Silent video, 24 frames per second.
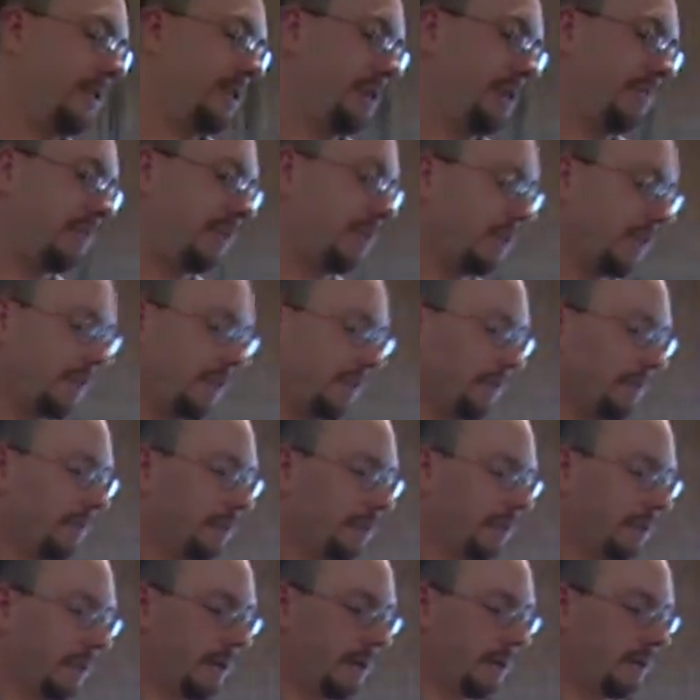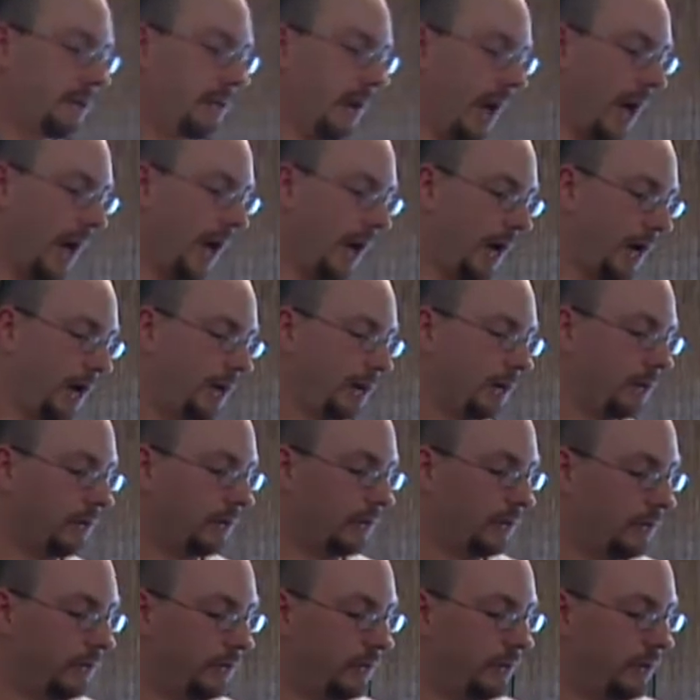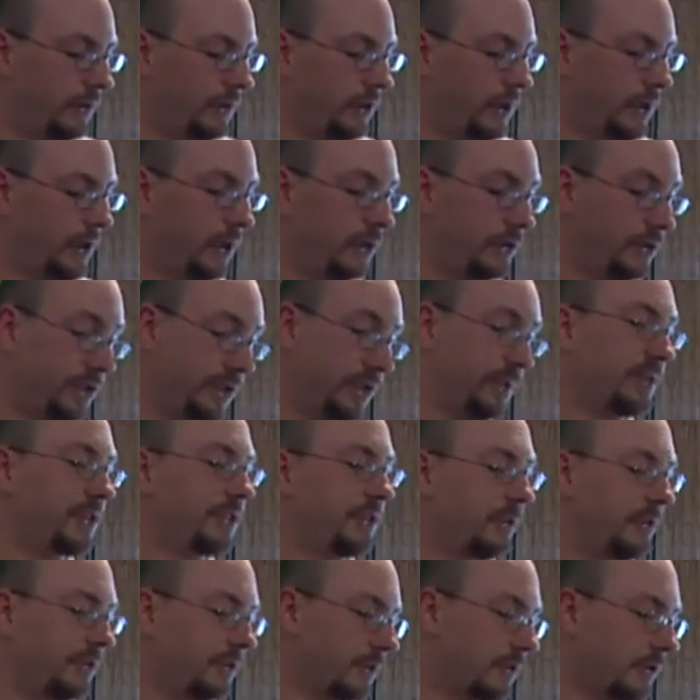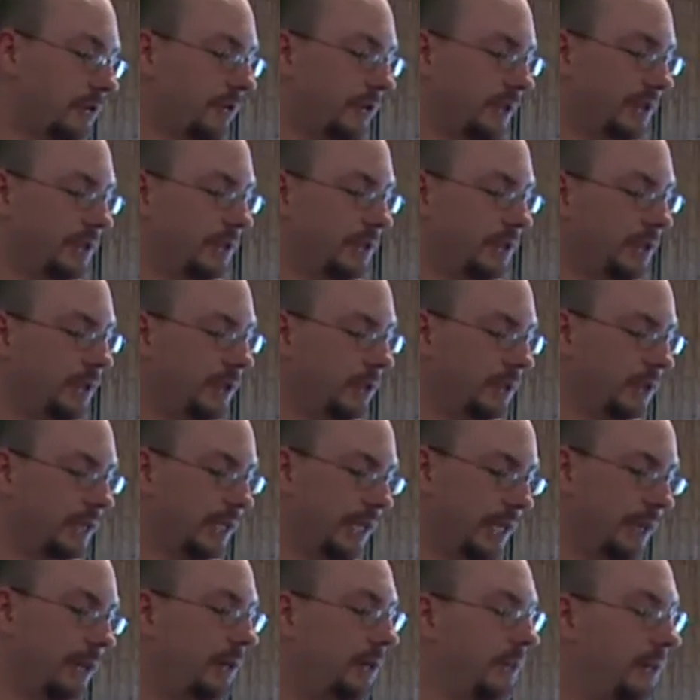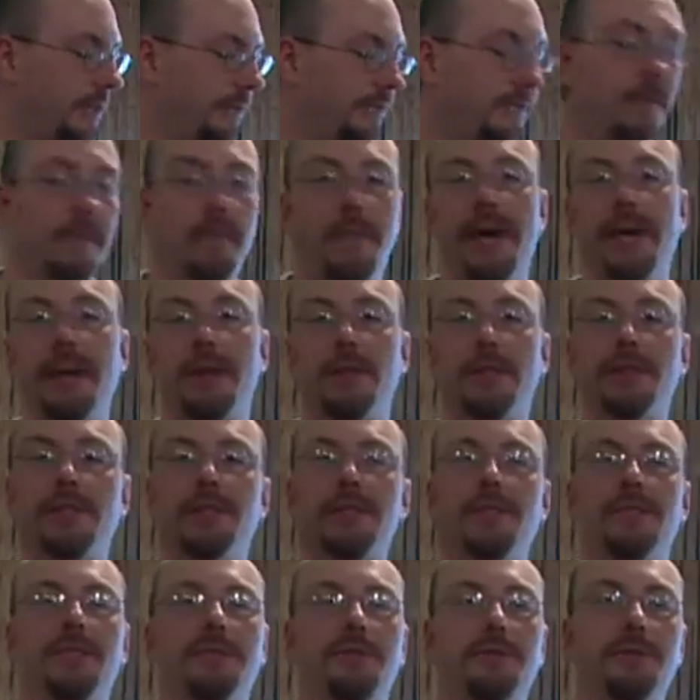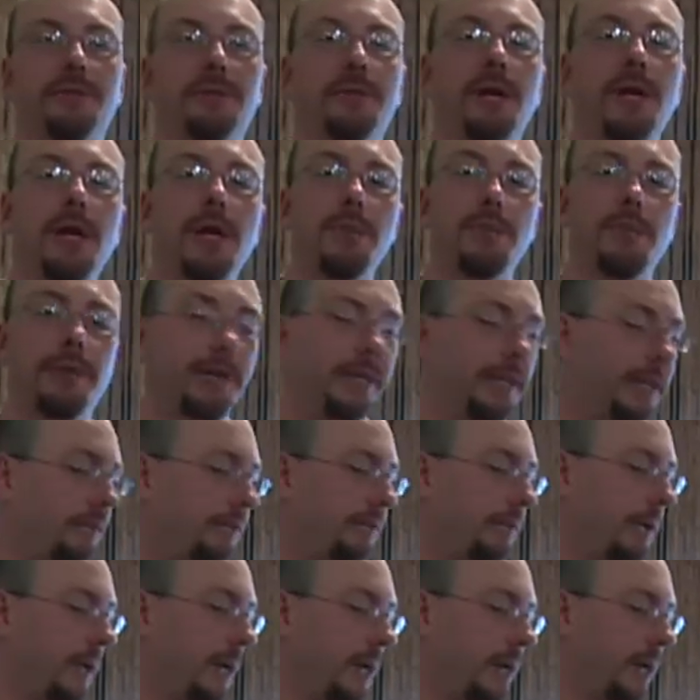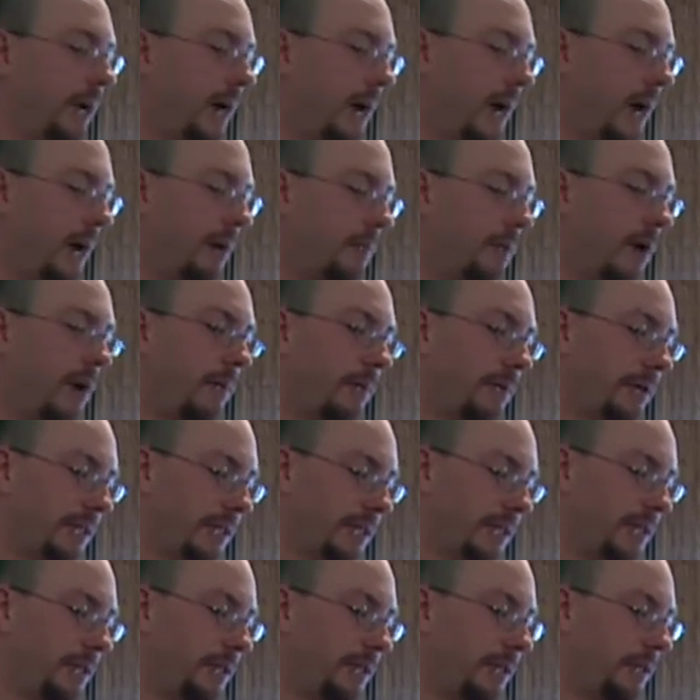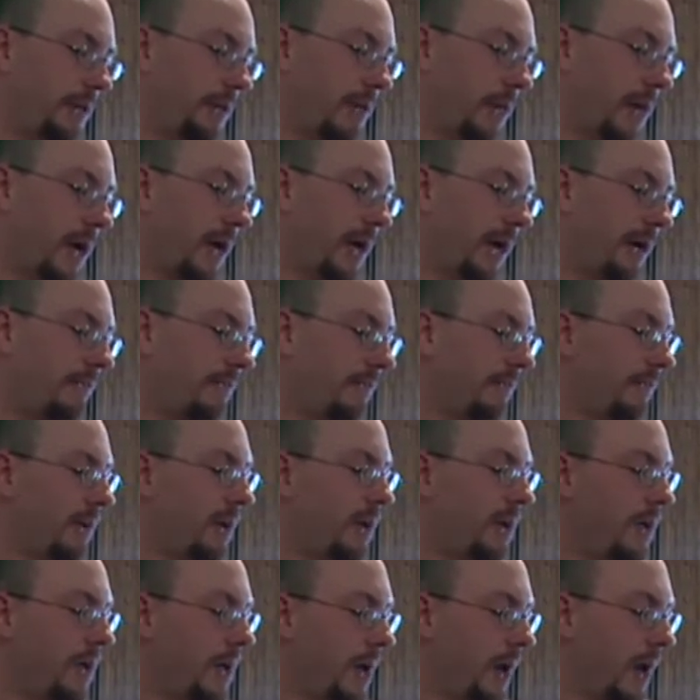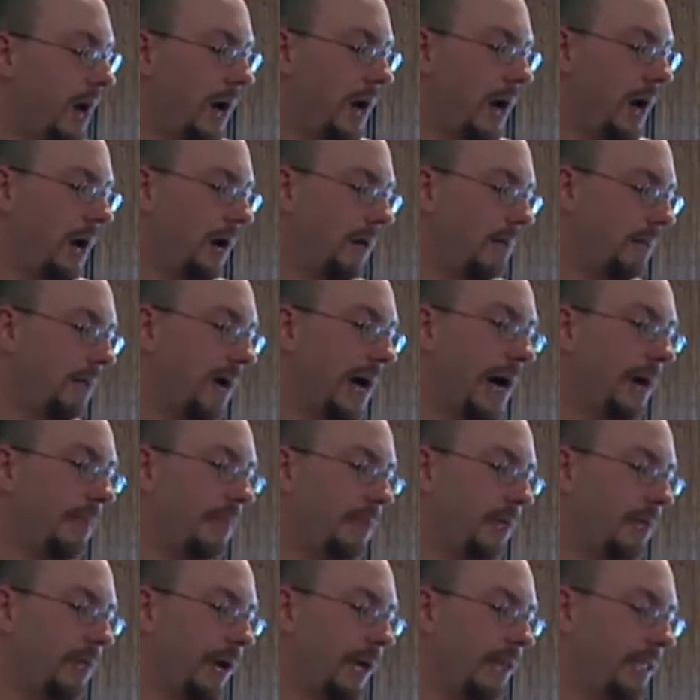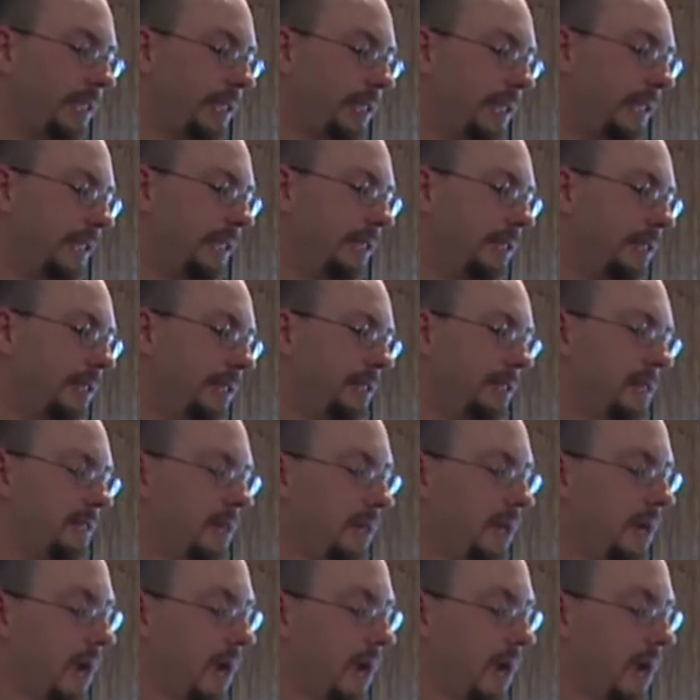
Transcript: gemstones and gemstones, crystals, and different metals to bring different properties into their life. Copper bracelets